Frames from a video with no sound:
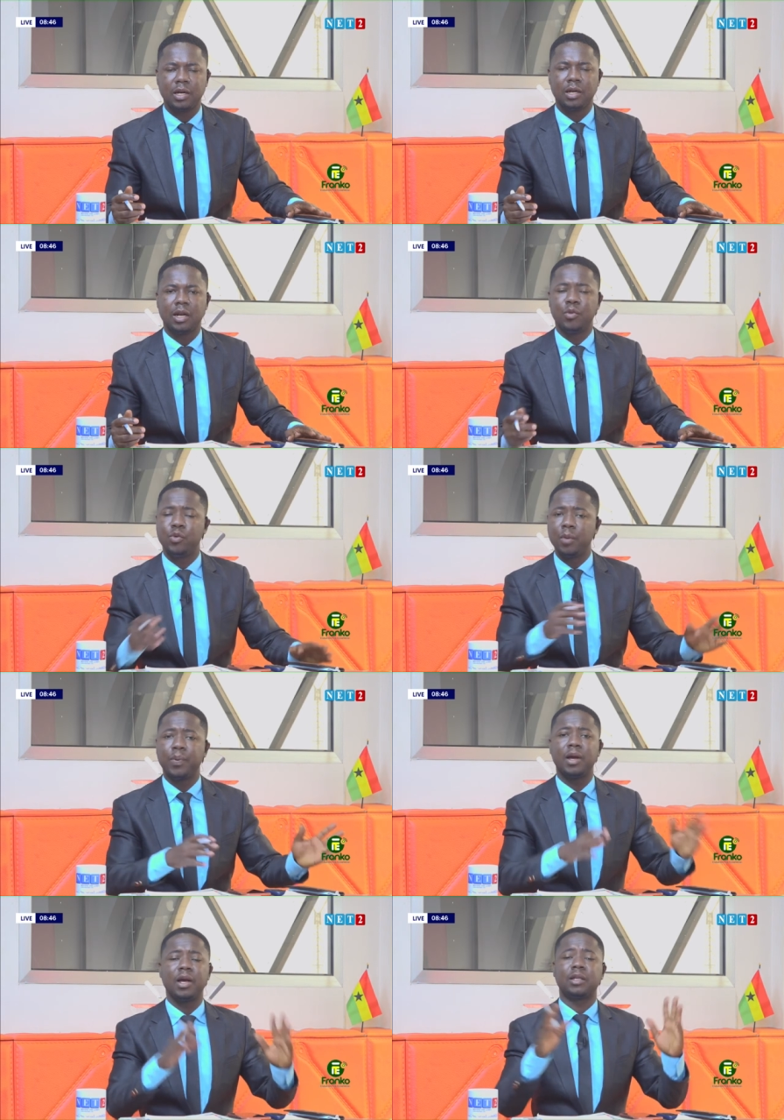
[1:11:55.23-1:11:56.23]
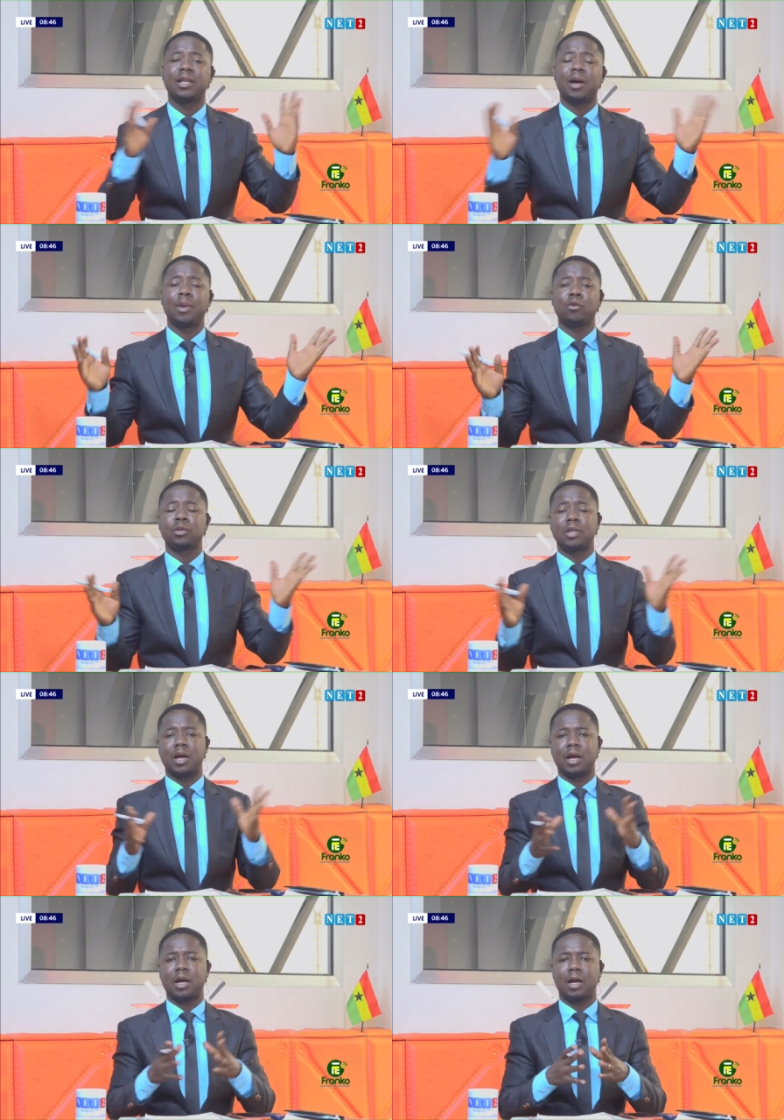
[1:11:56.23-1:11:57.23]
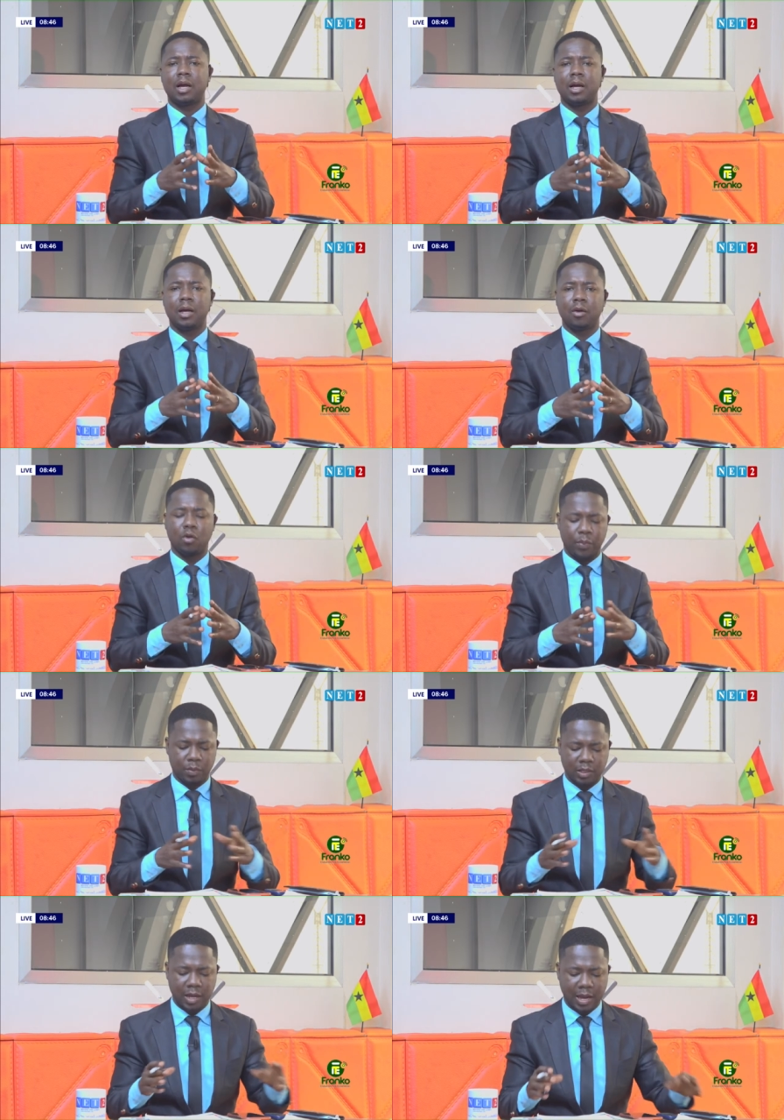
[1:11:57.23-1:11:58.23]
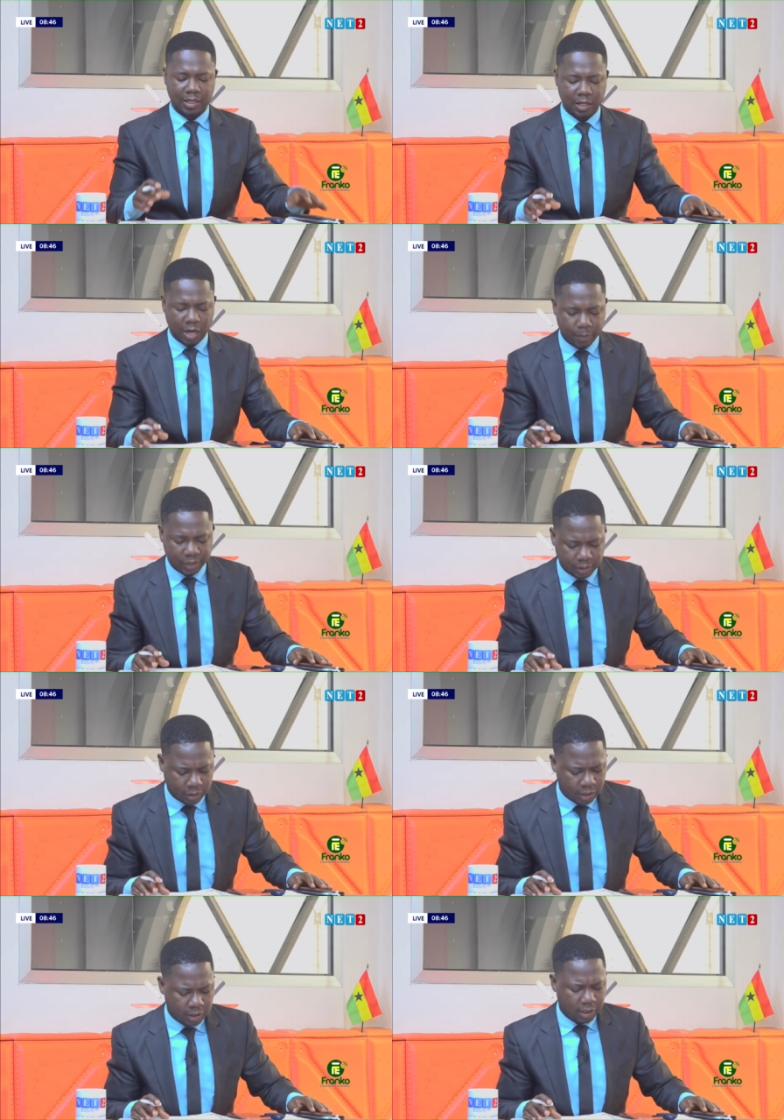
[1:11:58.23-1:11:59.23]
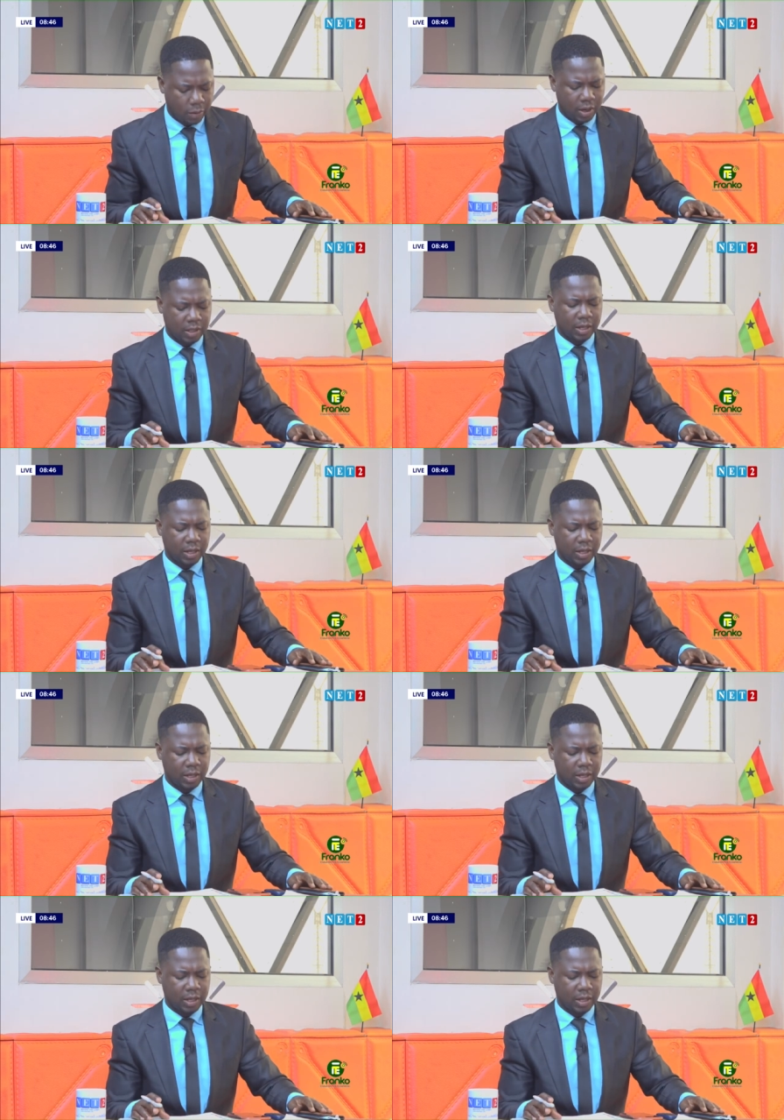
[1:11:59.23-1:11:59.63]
Now we repair a tamanosa, copemus a day a betchy. You heard the